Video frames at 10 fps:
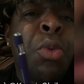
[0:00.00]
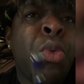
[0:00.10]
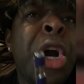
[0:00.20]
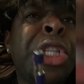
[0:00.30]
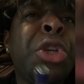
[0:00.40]

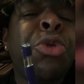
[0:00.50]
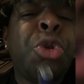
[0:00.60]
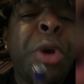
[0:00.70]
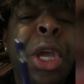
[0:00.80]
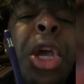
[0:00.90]
1, 2,
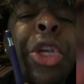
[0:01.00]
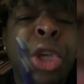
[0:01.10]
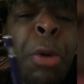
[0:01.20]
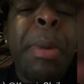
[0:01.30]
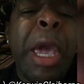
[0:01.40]
3.
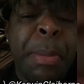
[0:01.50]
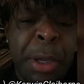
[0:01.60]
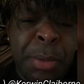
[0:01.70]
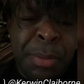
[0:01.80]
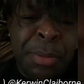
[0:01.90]
Your
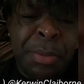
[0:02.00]
mammy.